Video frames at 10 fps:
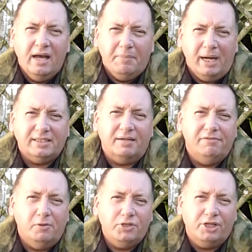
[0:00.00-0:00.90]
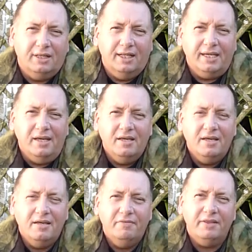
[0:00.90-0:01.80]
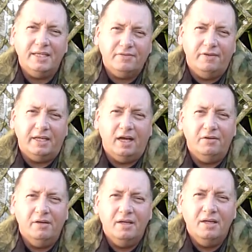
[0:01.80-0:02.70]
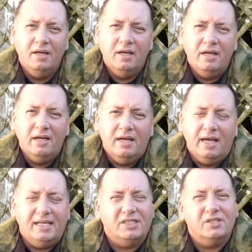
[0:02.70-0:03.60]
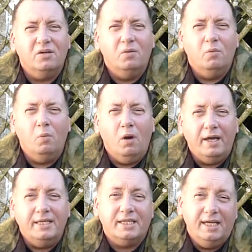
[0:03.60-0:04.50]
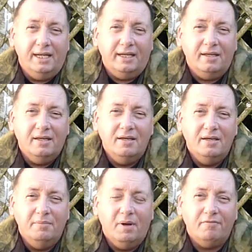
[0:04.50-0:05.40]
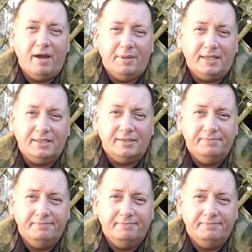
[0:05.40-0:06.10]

But unfortunately for this video, it's what is killing my rabbits.